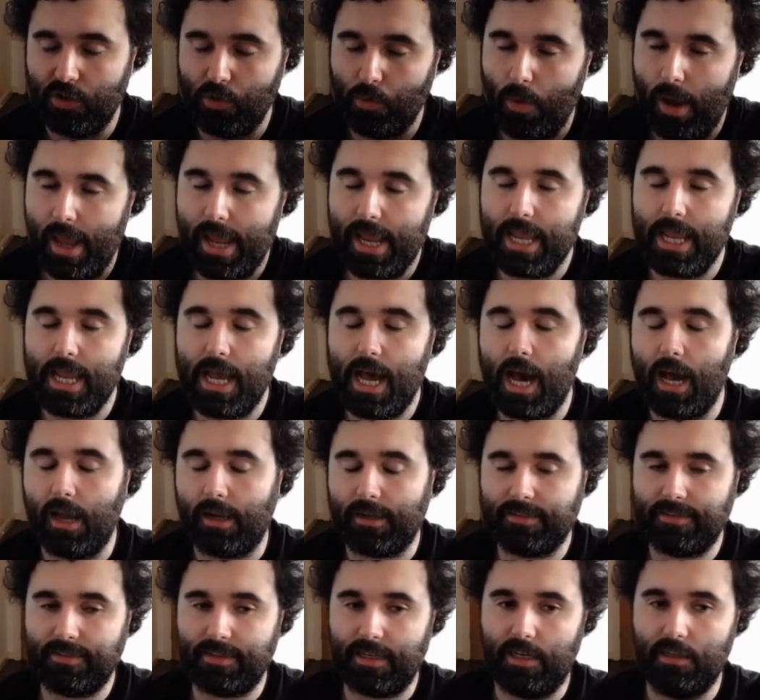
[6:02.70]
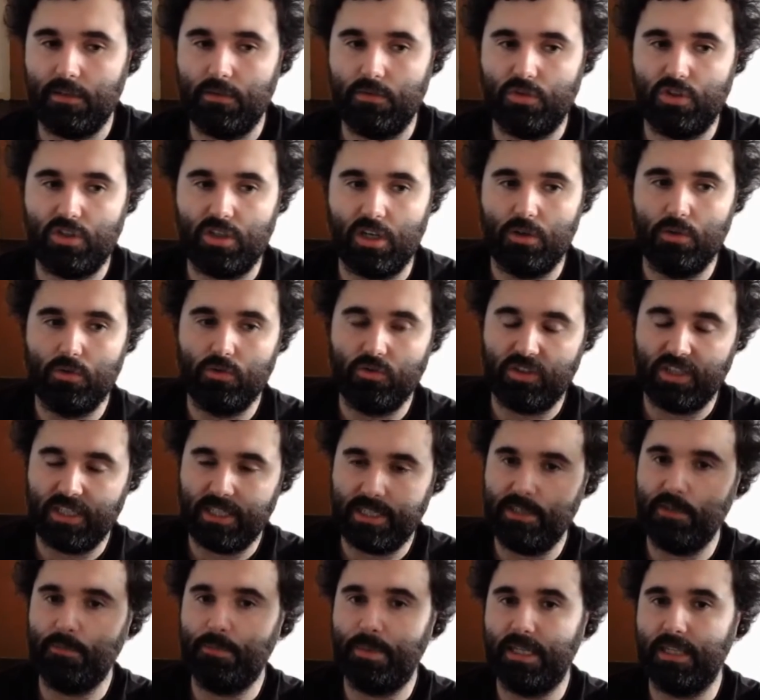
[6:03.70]
way he acts kind of shows that
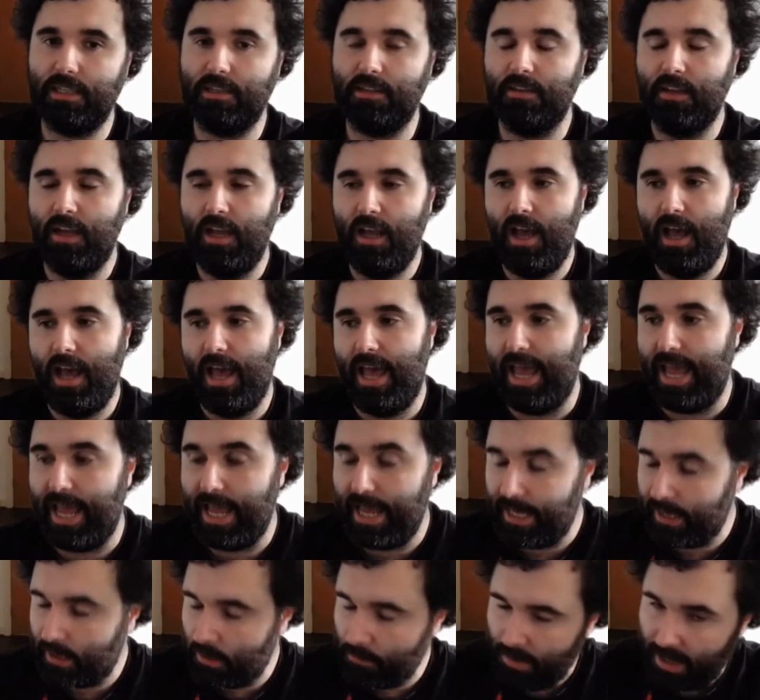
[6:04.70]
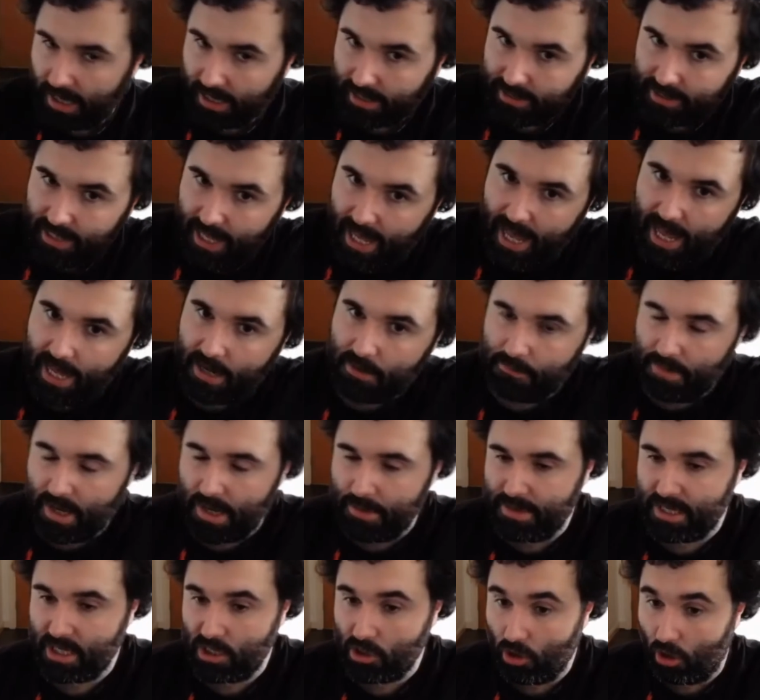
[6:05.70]
he's been hit in the back of the head,
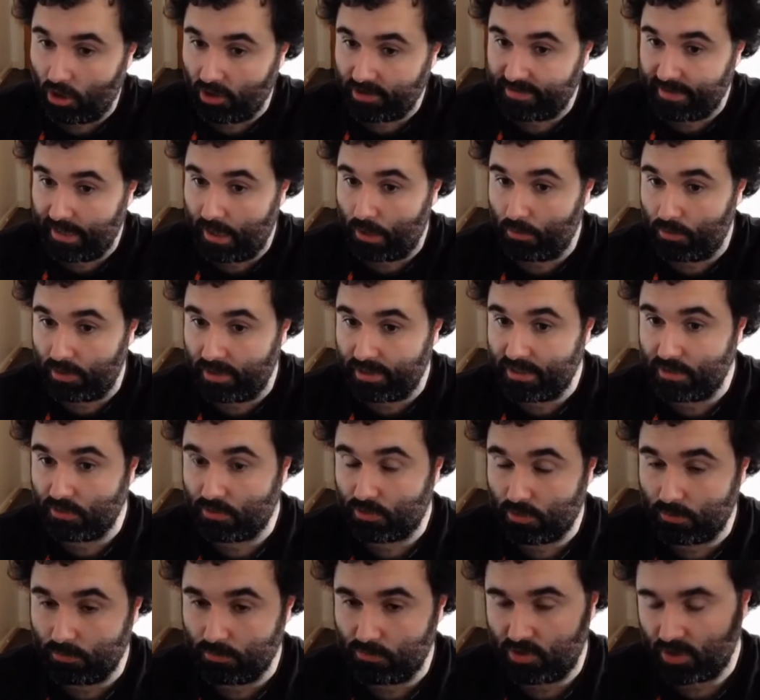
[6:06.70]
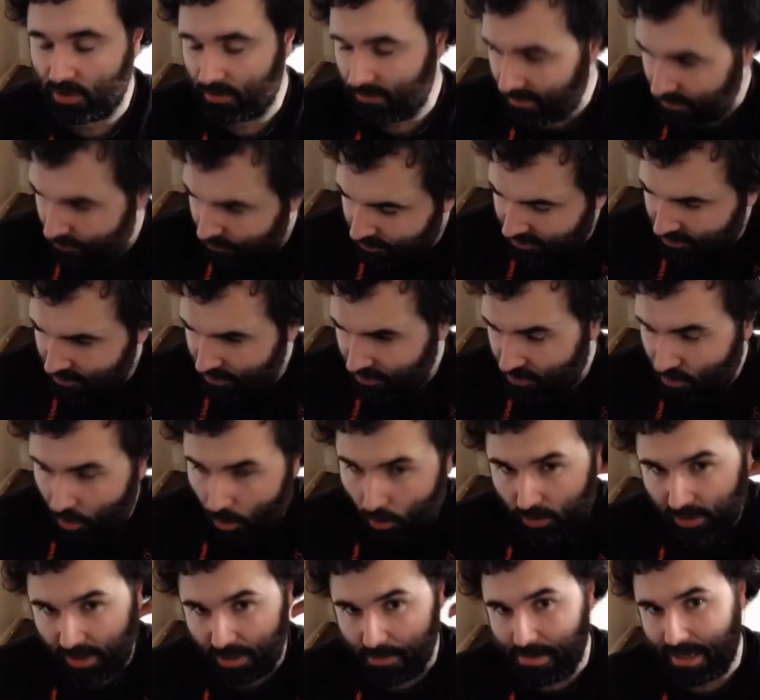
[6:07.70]
maybe knocked out, and he's come to, or he's
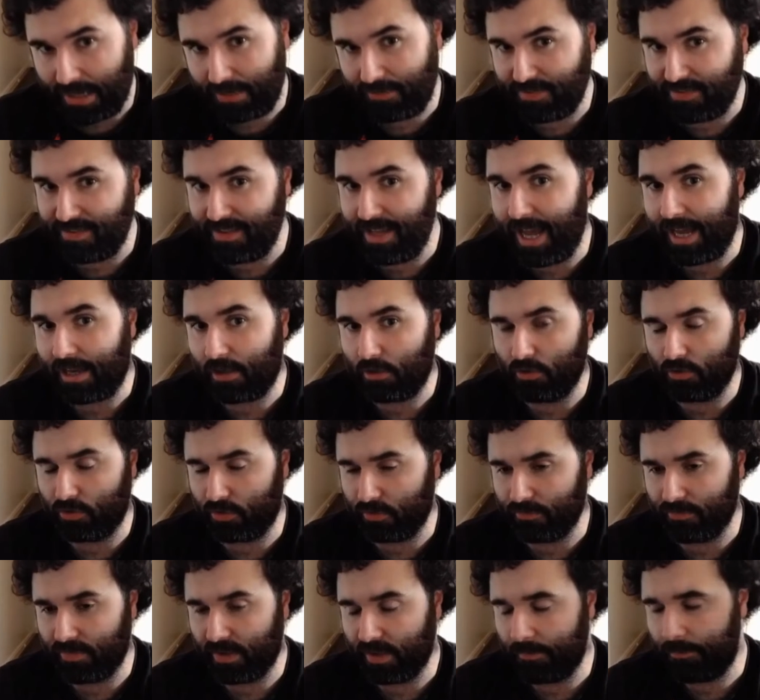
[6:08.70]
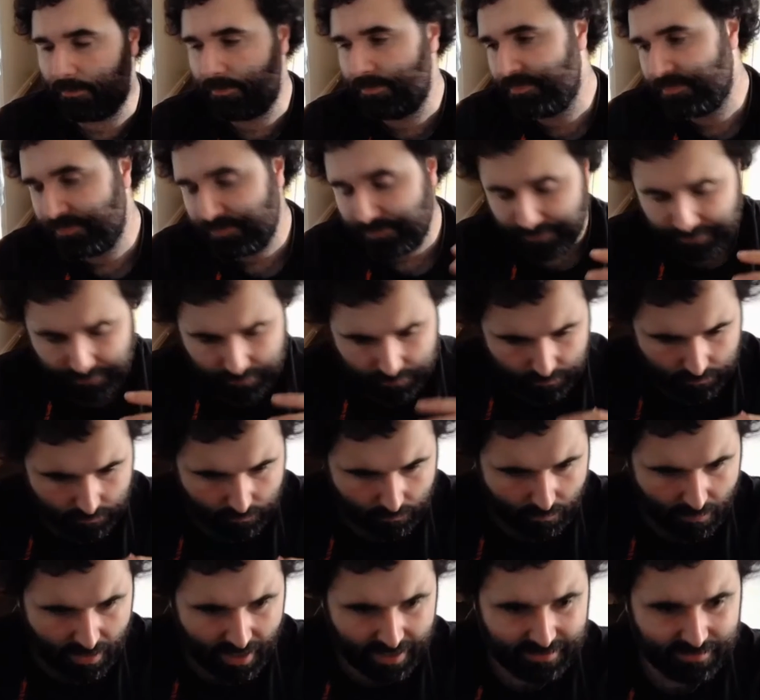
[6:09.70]
holding the back of his neck or something.
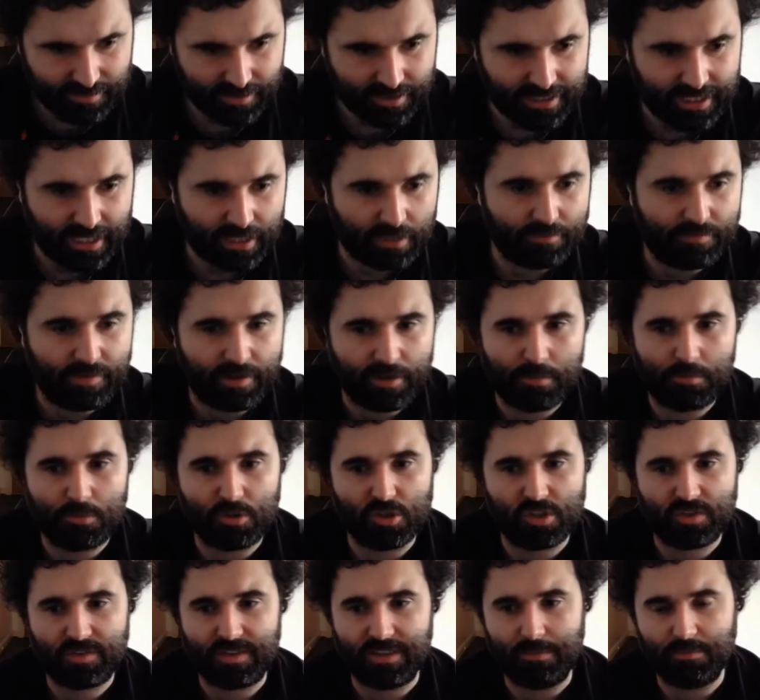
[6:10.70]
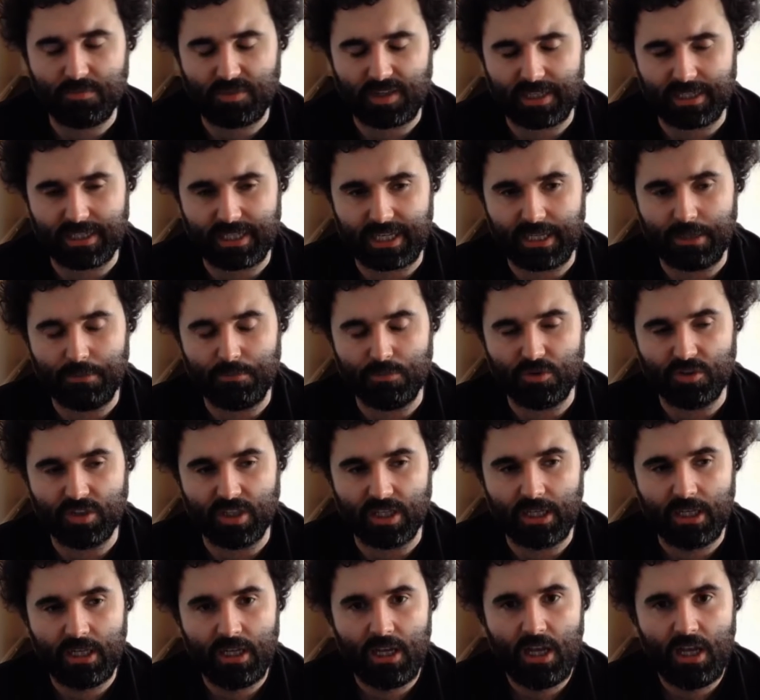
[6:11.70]
So it kind of very much seems like it was a